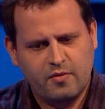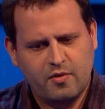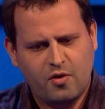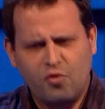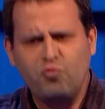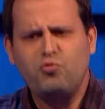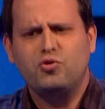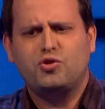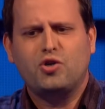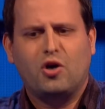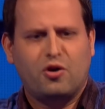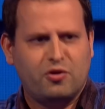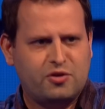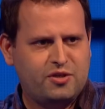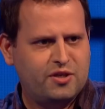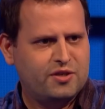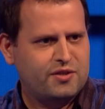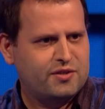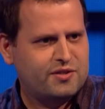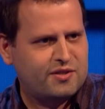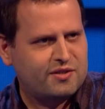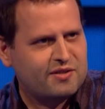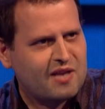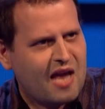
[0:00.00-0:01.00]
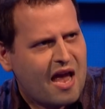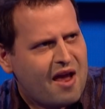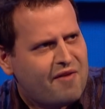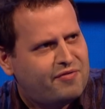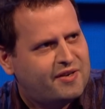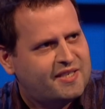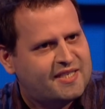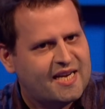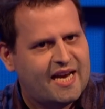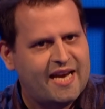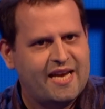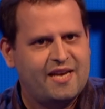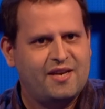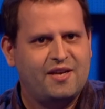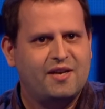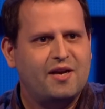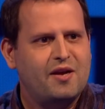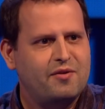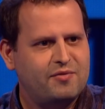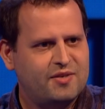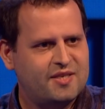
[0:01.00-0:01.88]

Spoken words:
All doctors every day, you know,